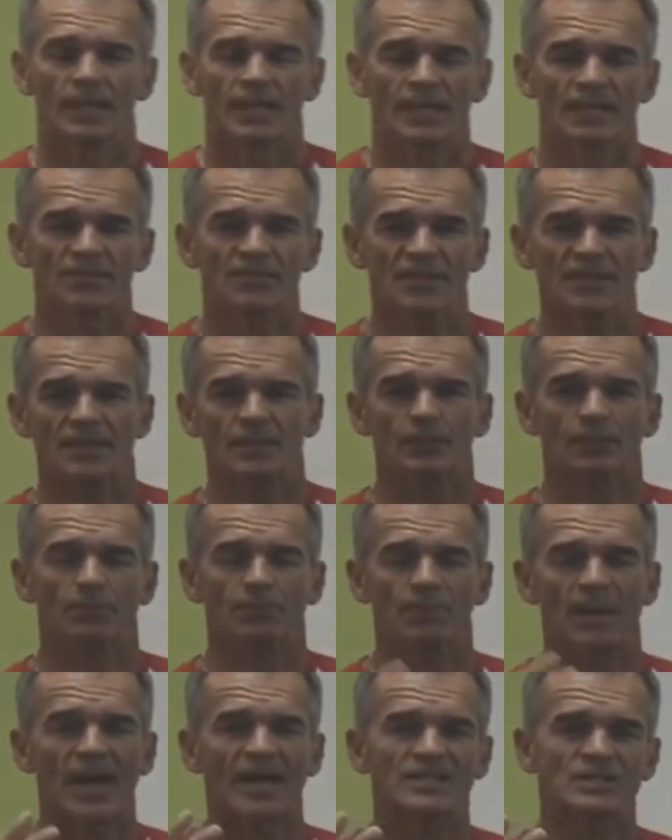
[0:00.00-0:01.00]
And I think
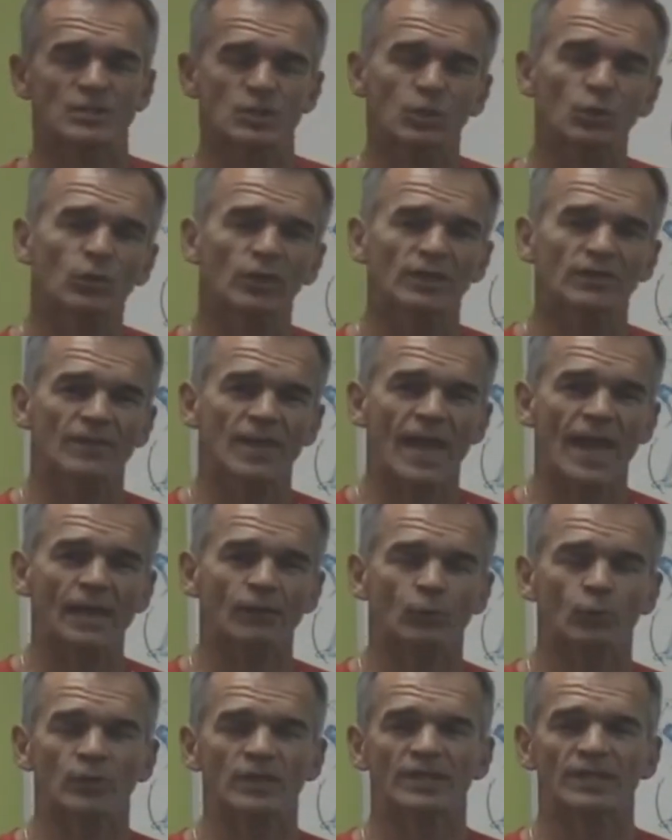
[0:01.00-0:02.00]
by doing
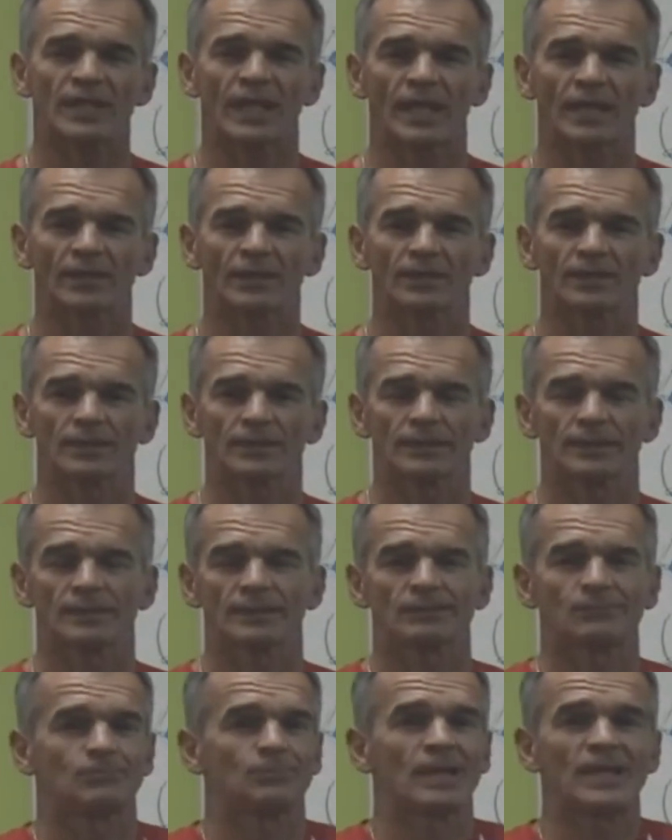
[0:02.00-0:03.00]
that, we can
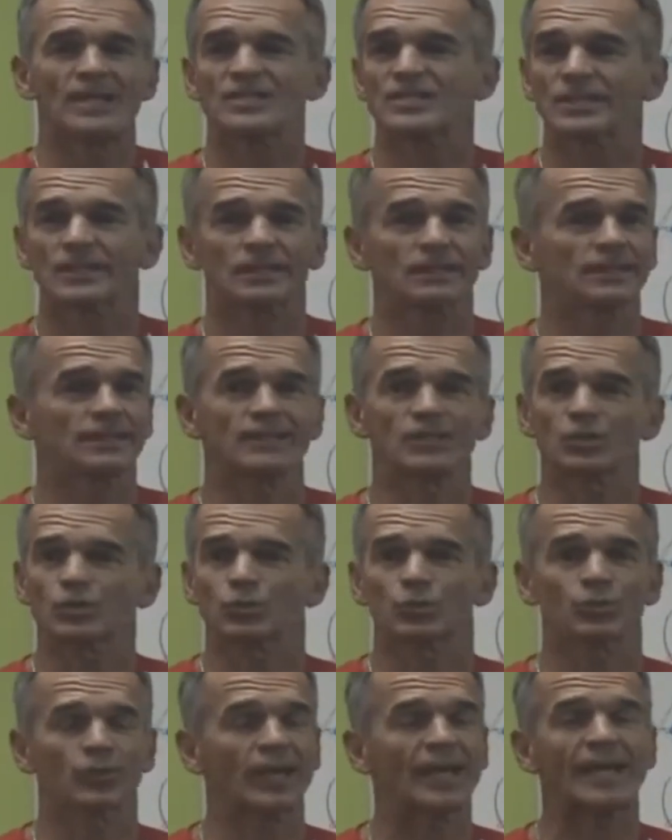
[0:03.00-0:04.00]
basically
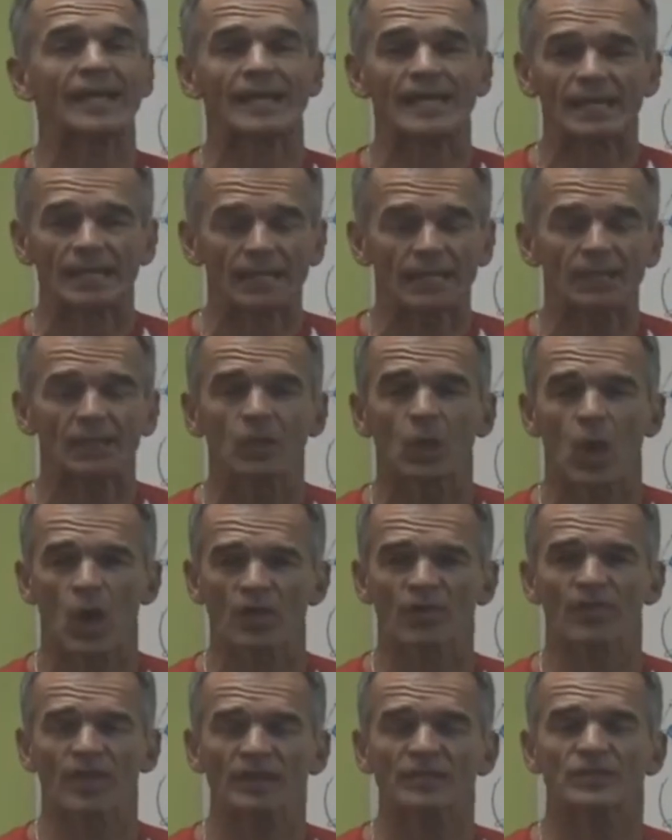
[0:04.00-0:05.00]
train
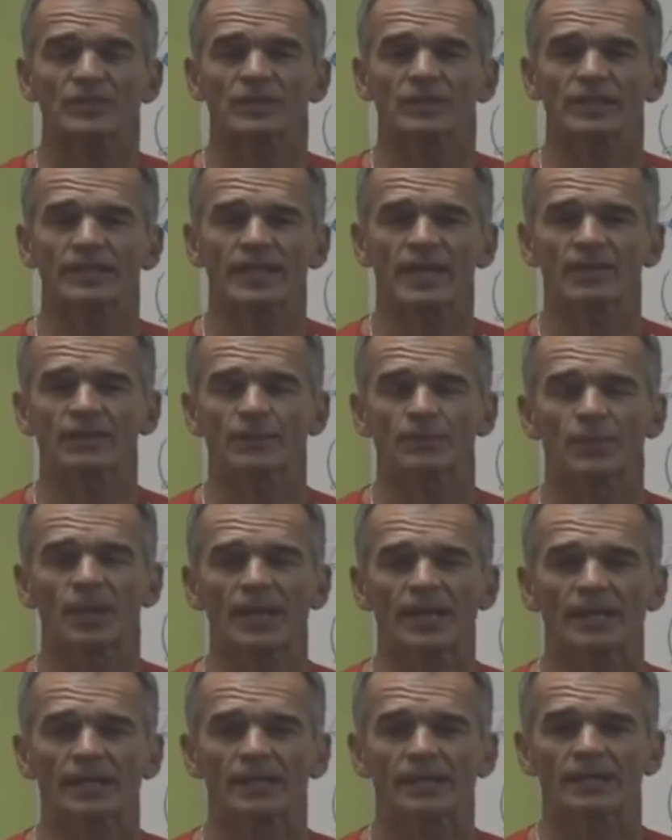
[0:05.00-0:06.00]
authentically on the
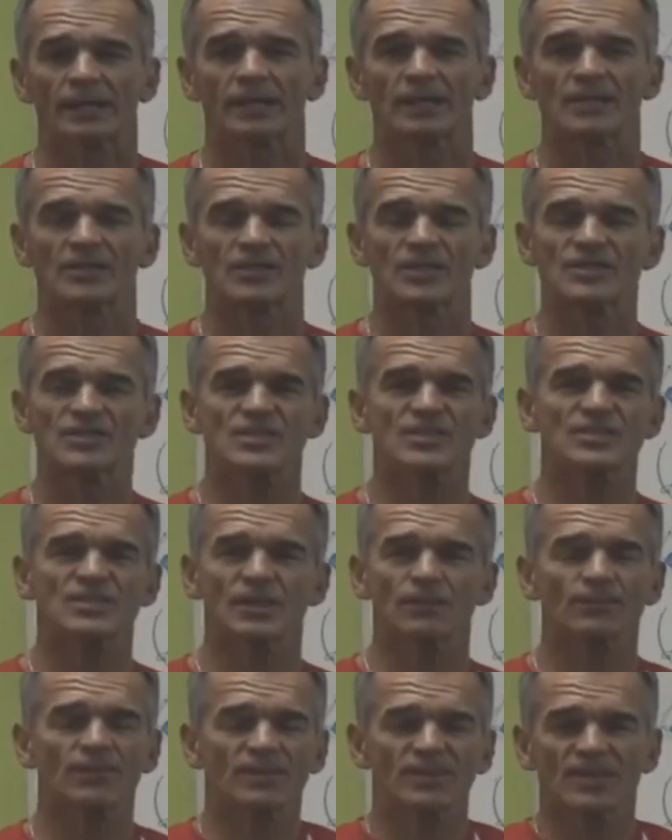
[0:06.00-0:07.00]
bike. This is
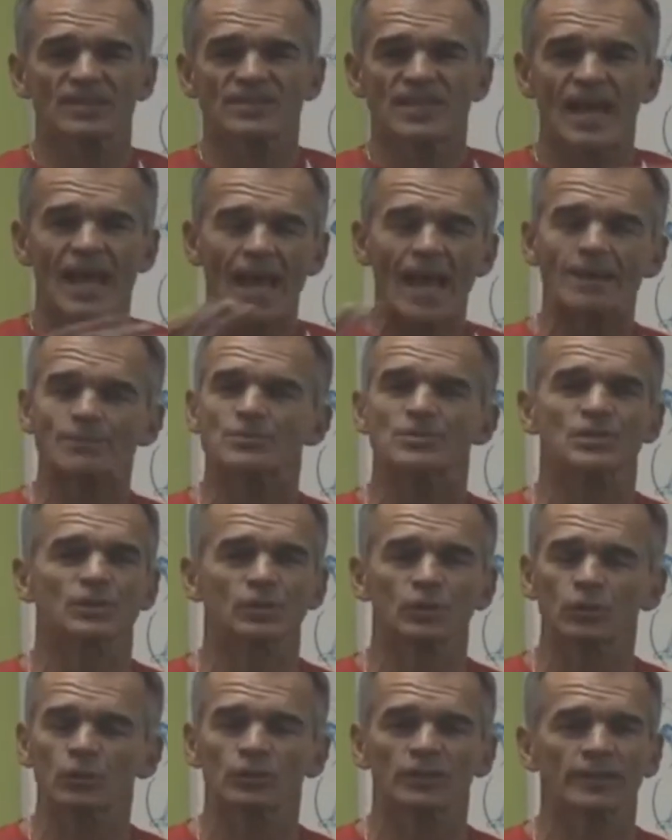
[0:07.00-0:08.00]
something that's
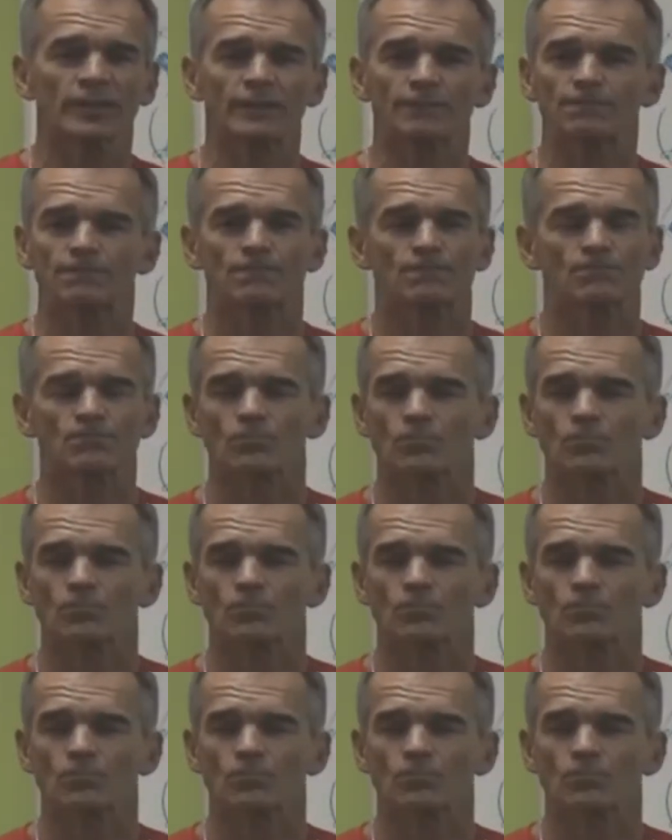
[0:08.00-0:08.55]
absolutely